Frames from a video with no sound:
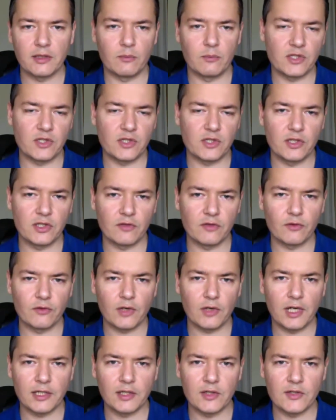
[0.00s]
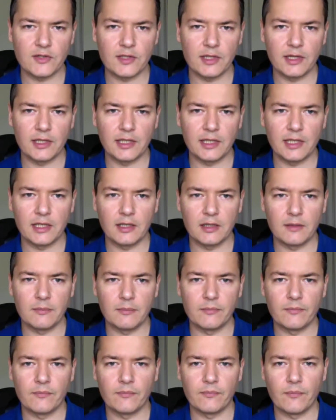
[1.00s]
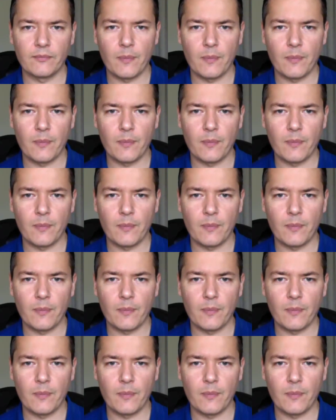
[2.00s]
which you can write using the